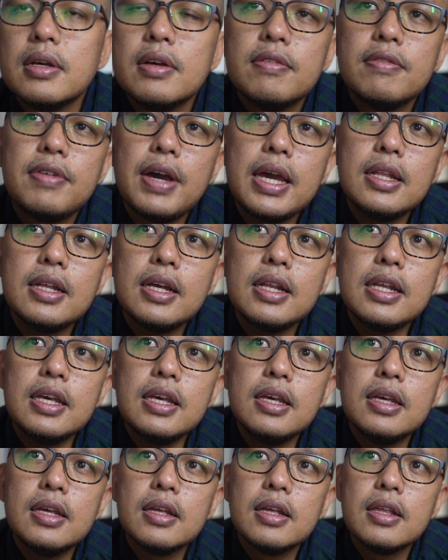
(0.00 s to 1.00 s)

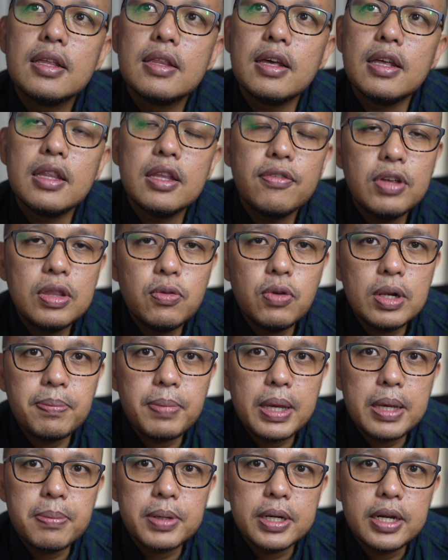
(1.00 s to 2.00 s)
Finally, the individual
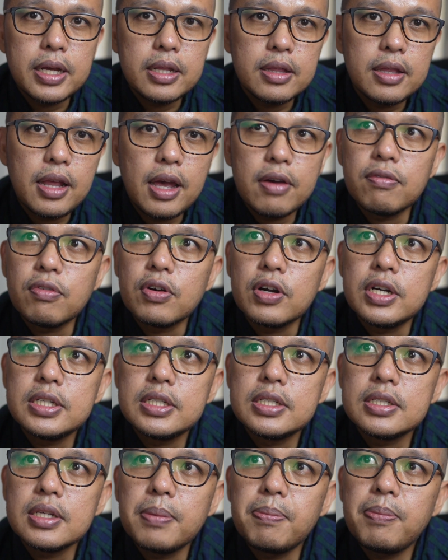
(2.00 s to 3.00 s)
paper
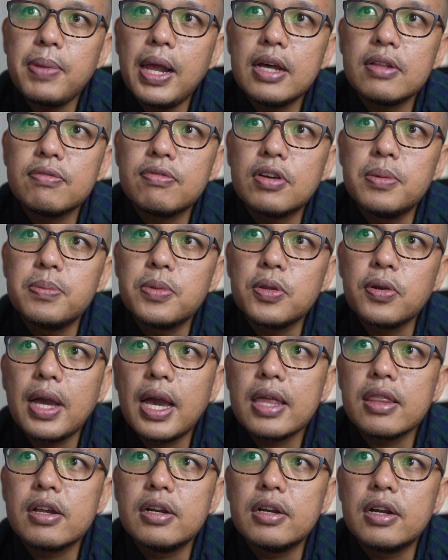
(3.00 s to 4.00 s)
endeavors a platform to
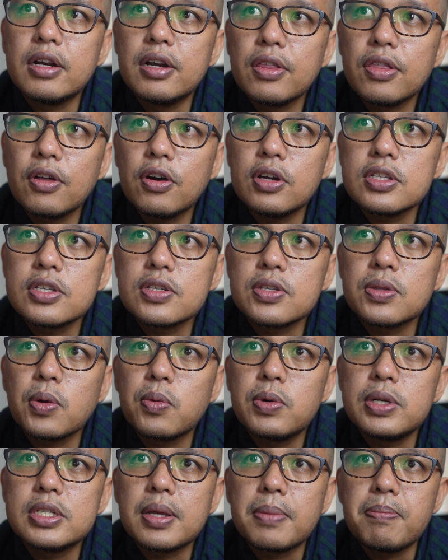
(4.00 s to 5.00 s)
gather their thoughts
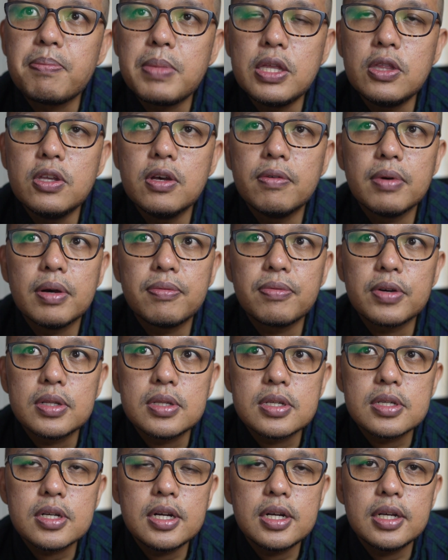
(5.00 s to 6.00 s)
towards a medium of
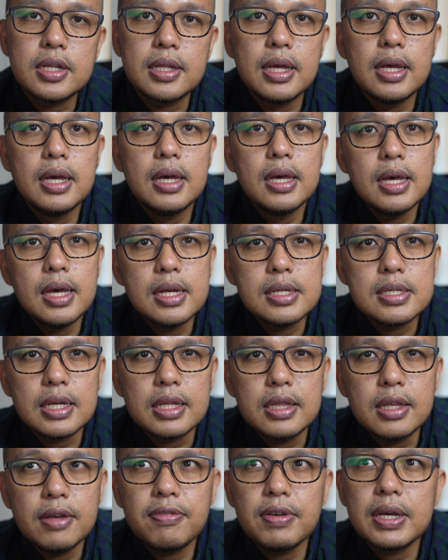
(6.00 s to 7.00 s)
concern, its
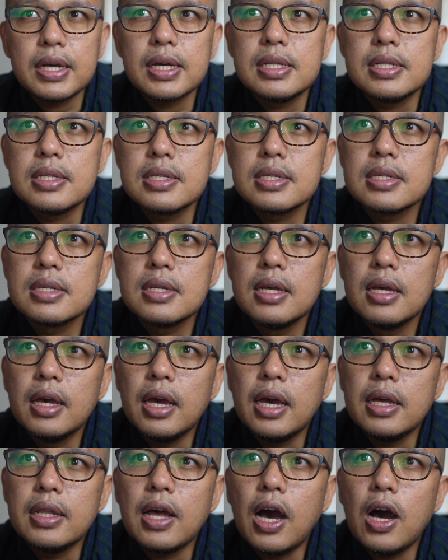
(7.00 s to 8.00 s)
significance,
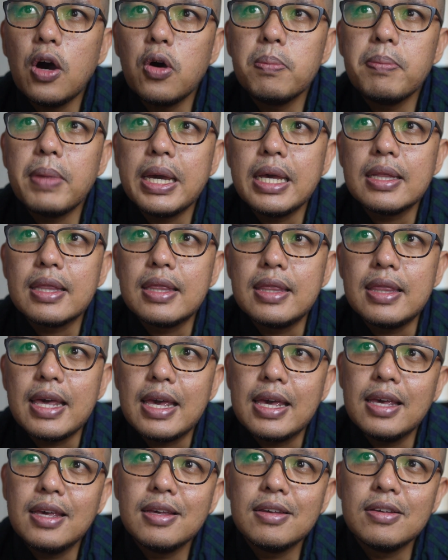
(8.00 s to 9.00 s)
and how might
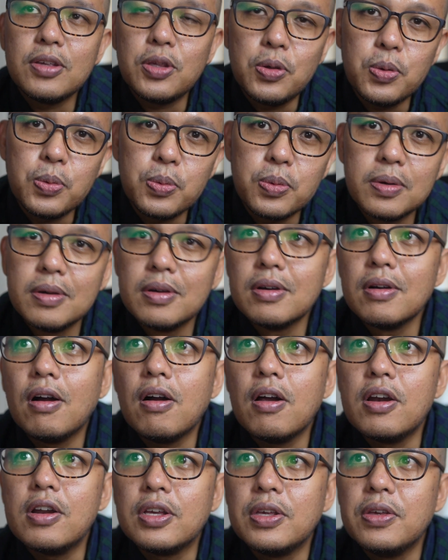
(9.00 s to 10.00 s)
you
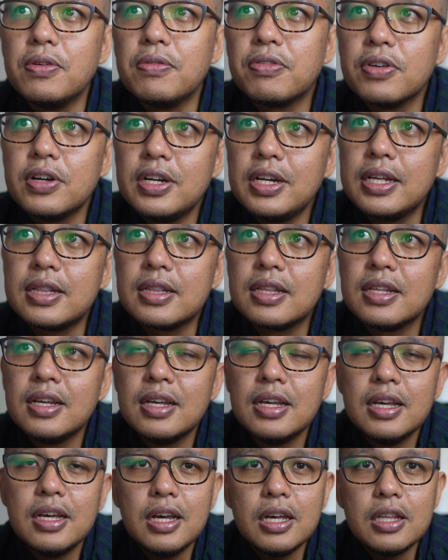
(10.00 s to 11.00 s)
argue for it.
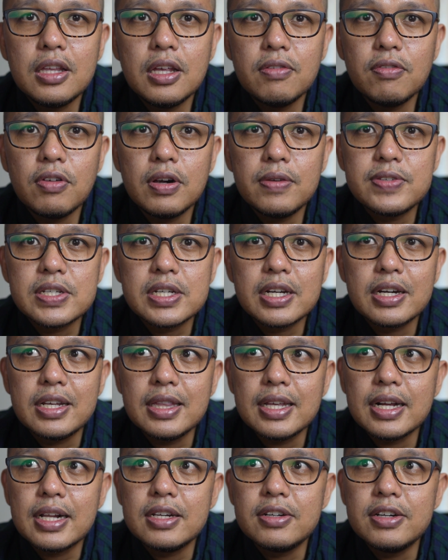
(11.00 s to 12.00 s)
It involves
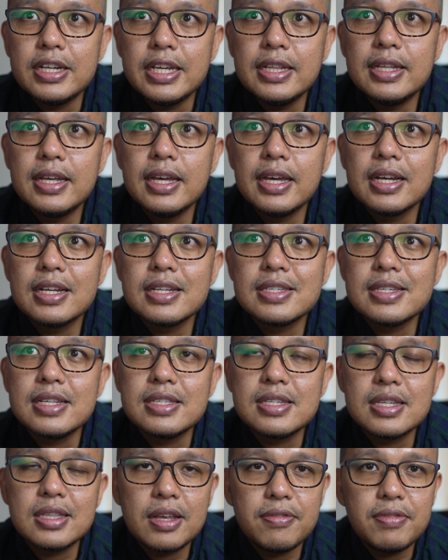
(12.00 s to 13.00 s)
critical reading,
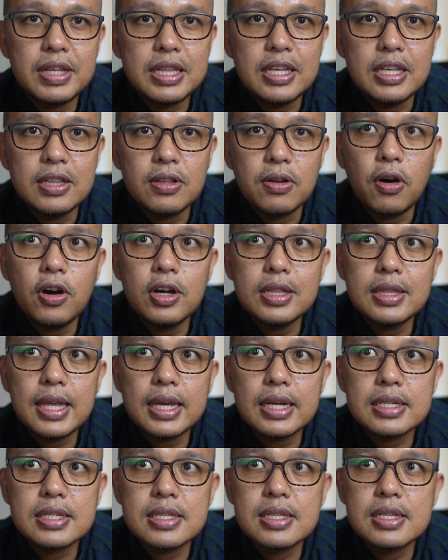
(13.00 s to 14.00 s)
sensitivity to
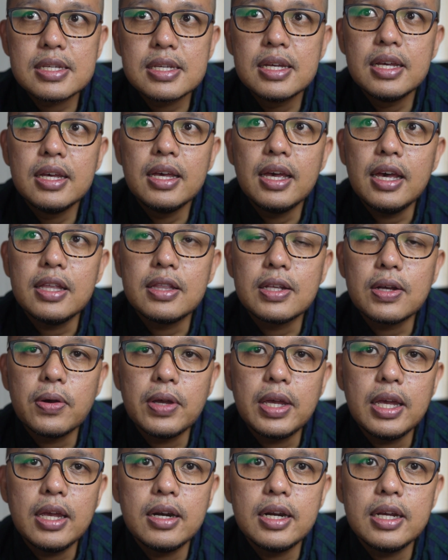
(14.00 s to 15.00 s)
context, and
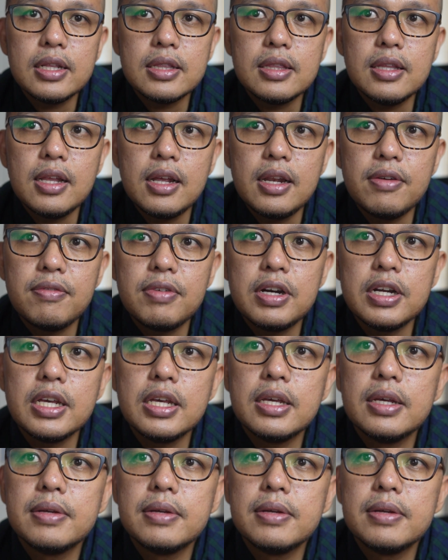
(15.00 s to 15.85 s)
coherent delivery.